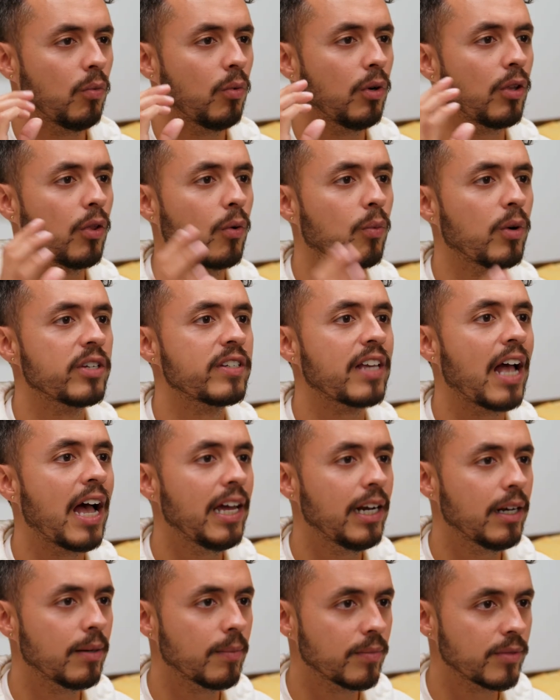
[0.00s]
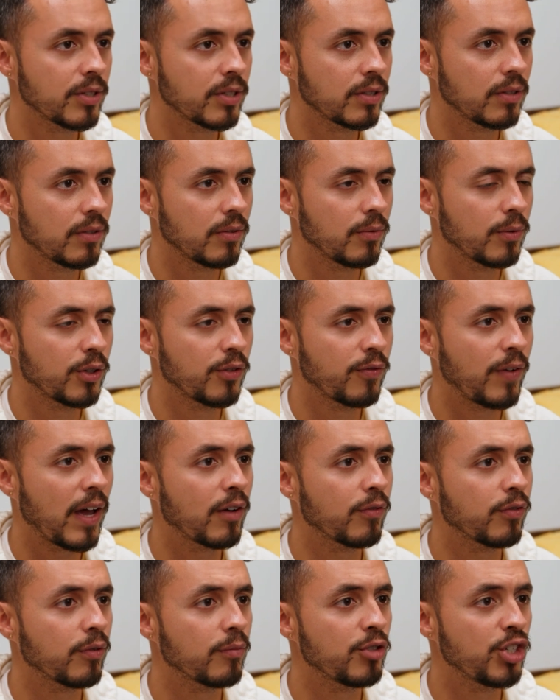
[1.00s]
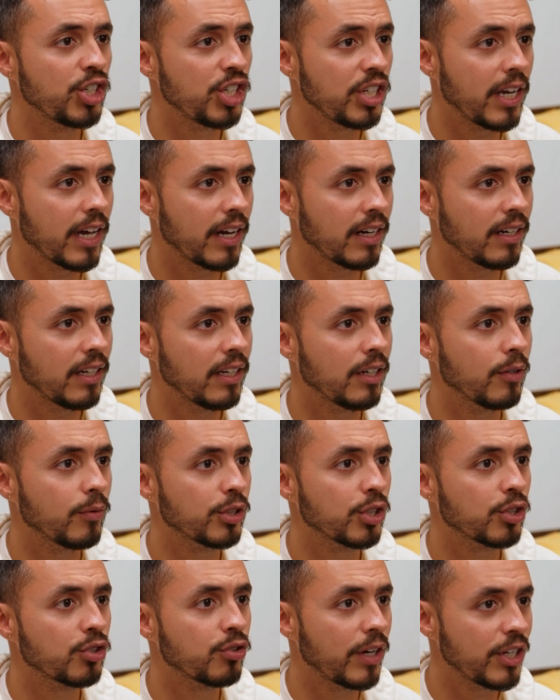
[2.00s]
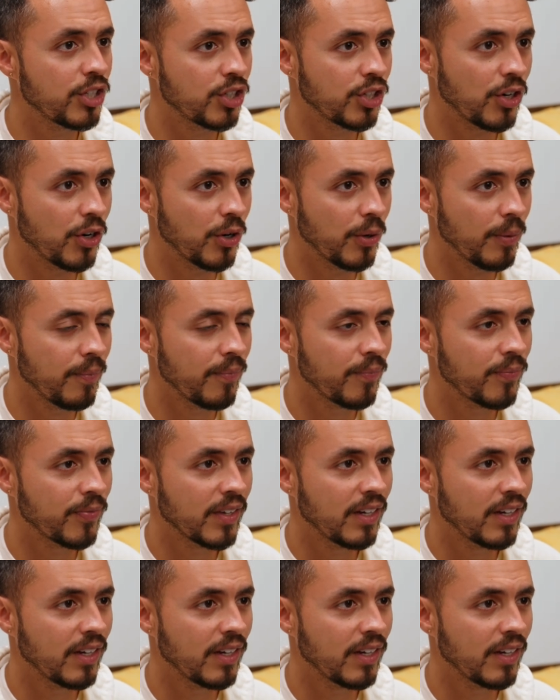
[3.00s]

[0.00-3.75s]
One of the worst items was found from Shein, and it was a trench coat